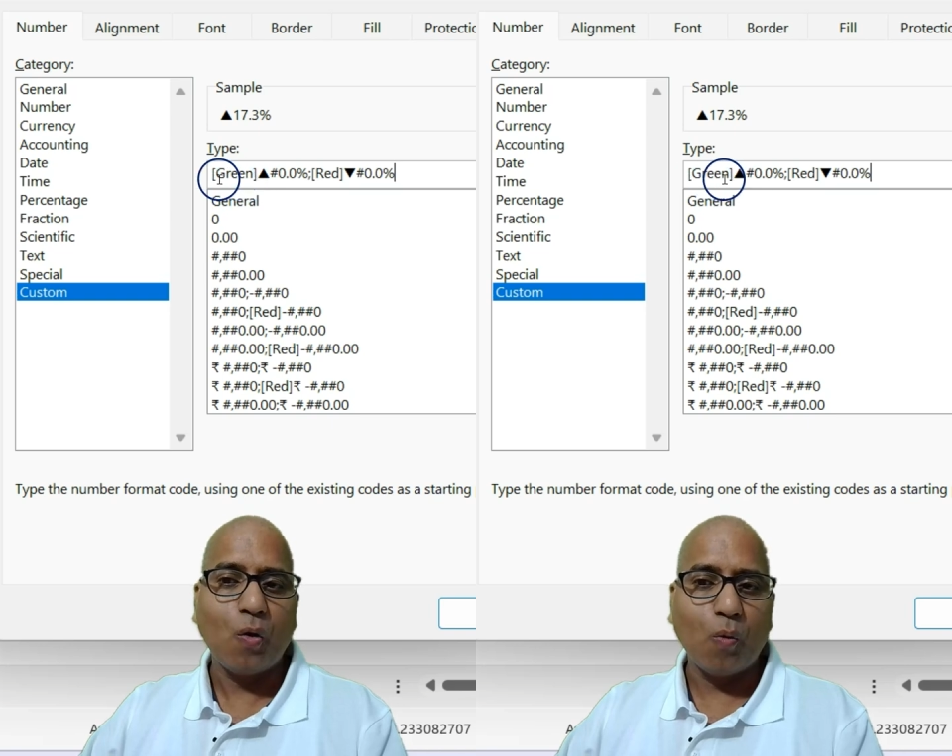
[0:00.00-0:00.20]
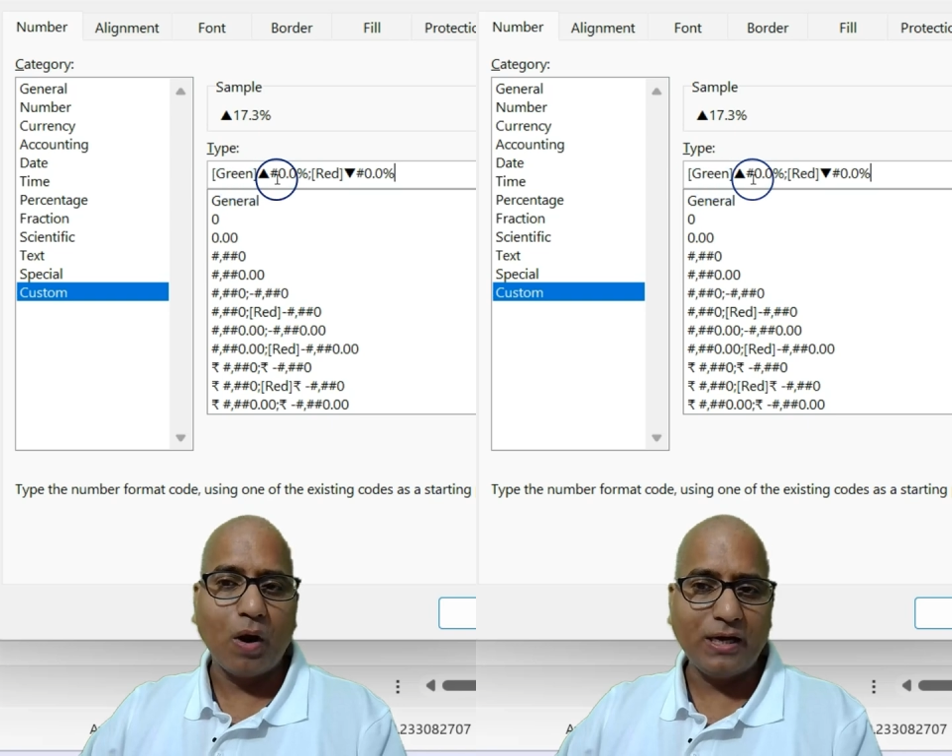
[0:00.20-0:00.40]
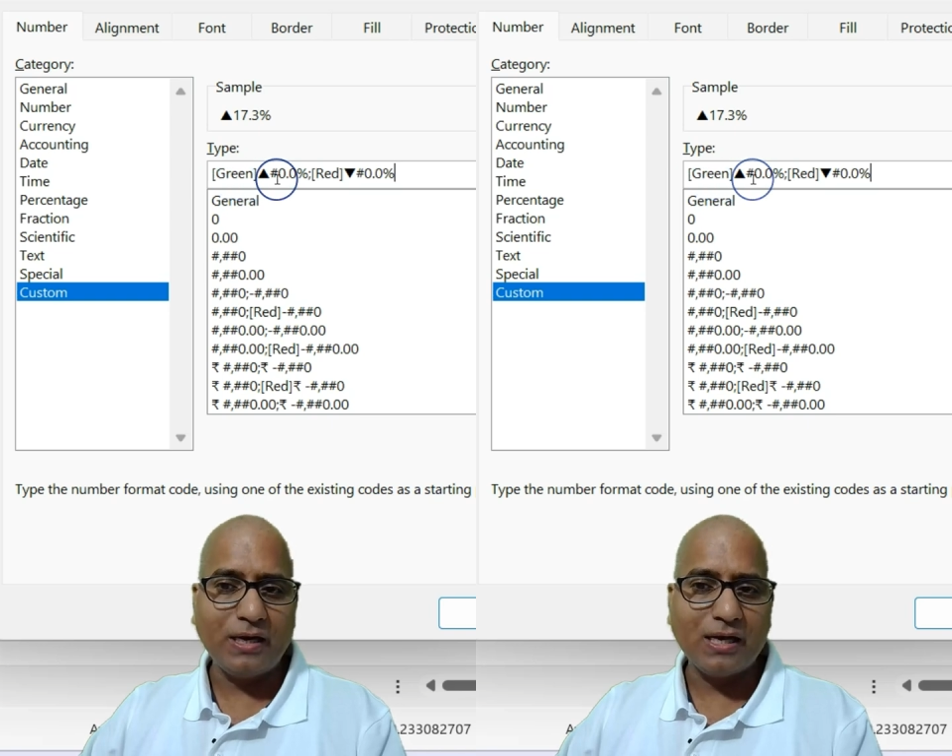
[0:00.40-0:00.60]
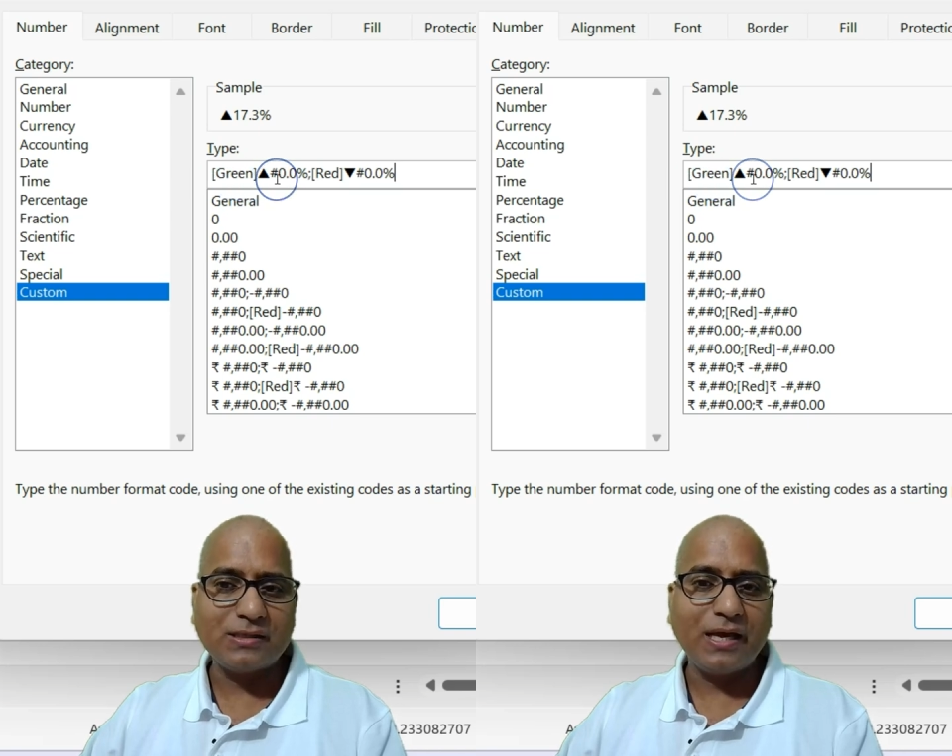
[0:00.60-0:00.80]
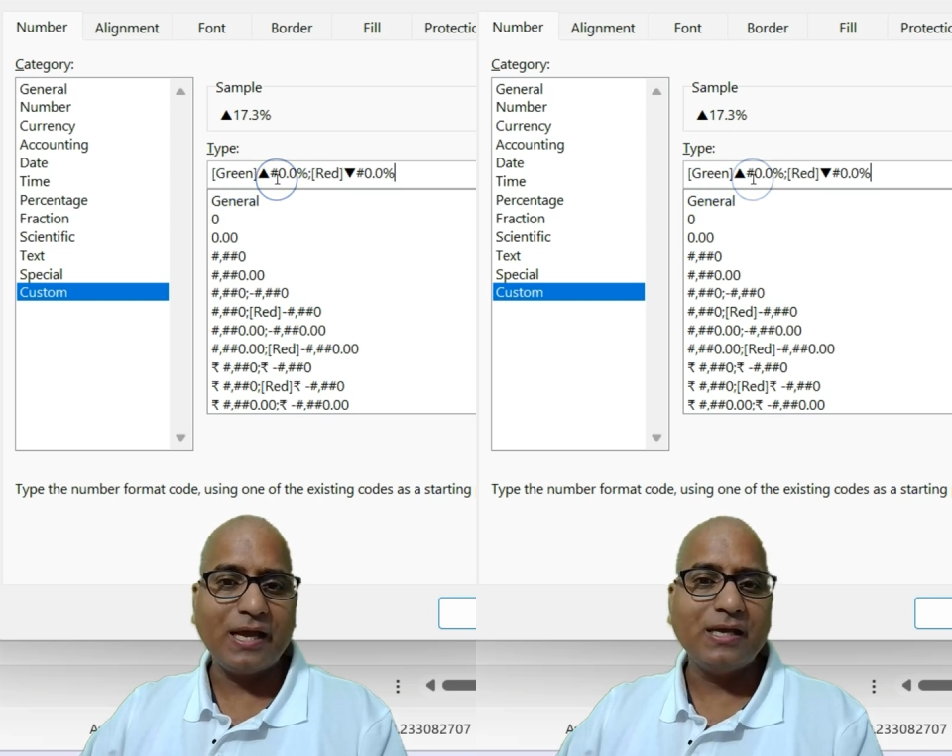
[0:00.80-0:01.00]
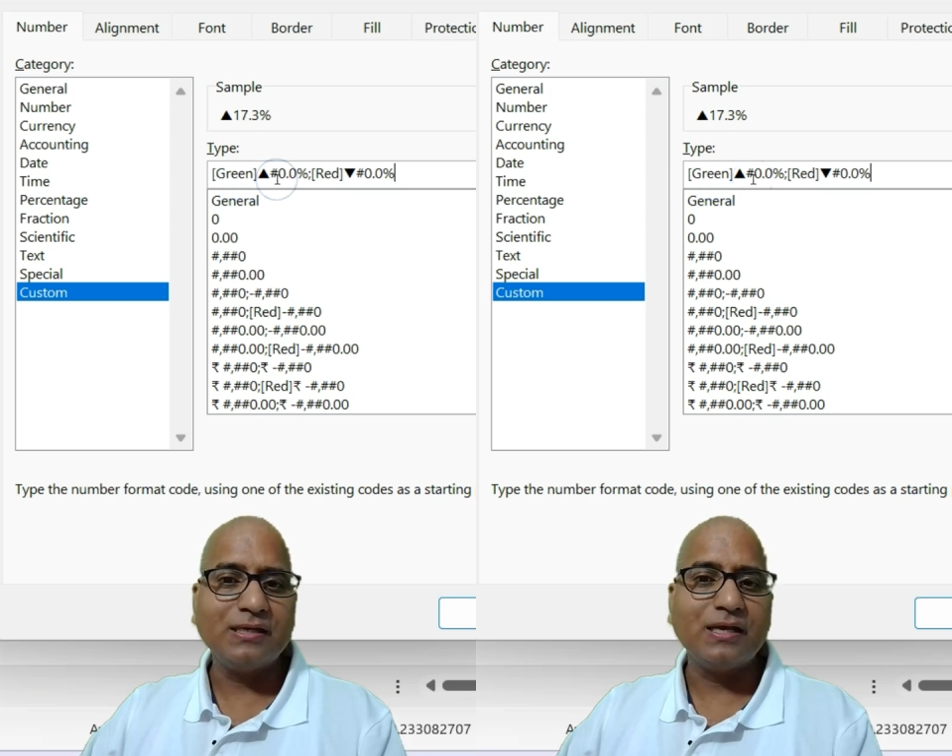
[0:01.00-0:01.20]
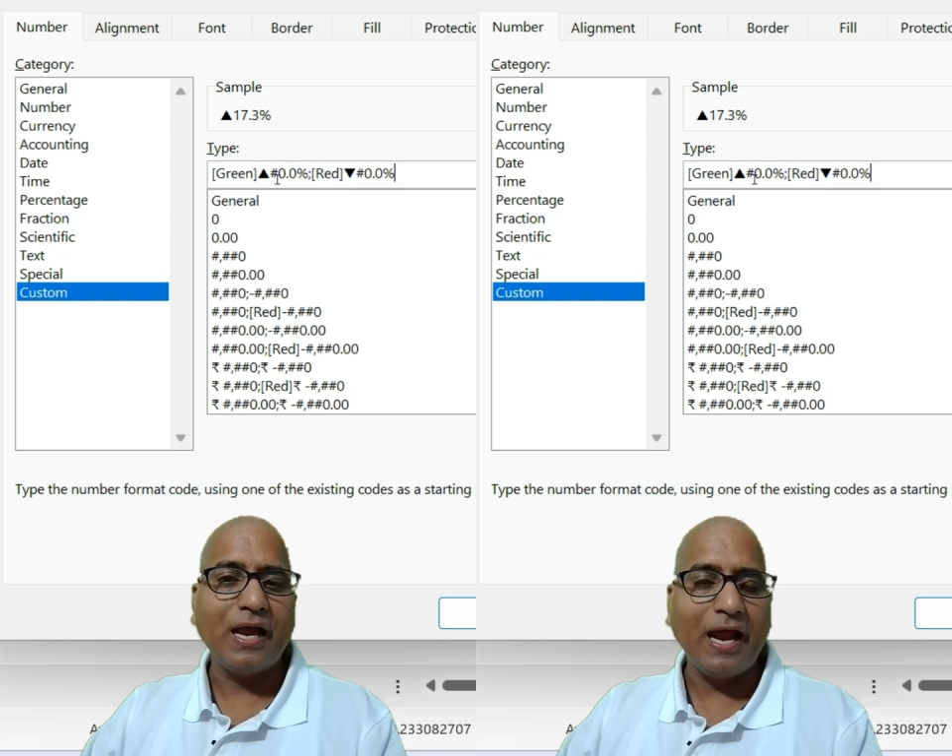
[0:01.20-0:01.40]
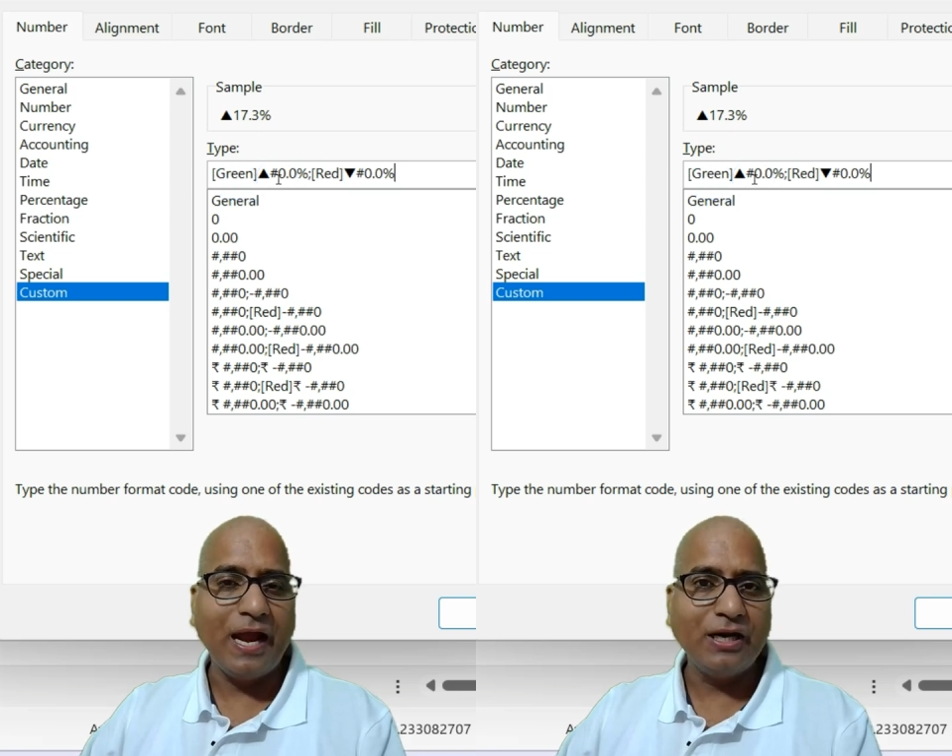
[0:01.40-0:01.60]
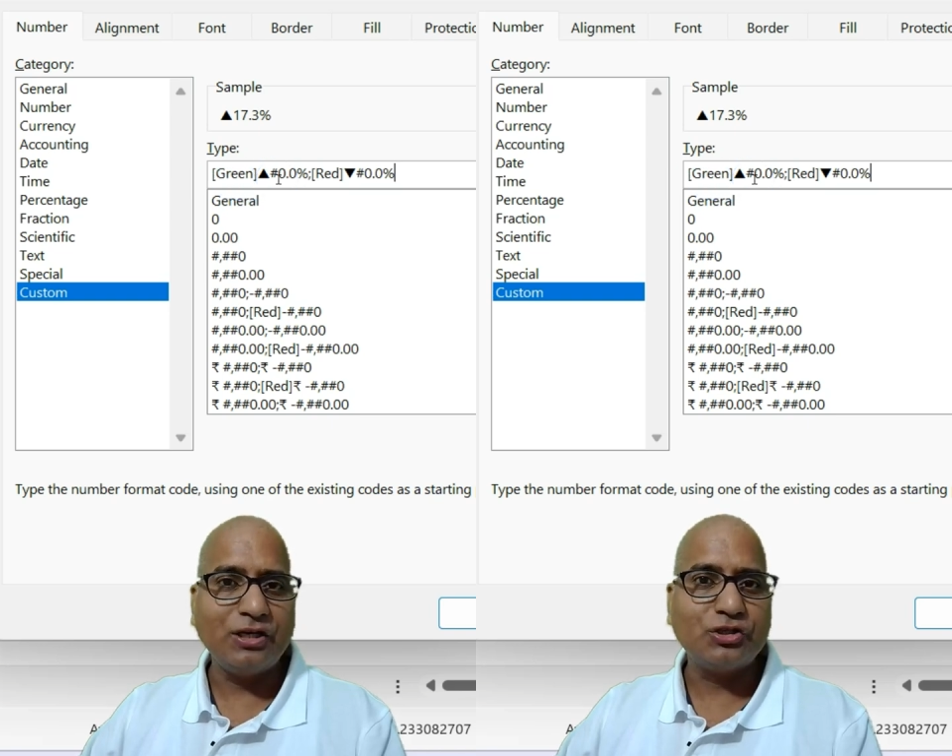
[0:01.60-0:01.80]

What it does is it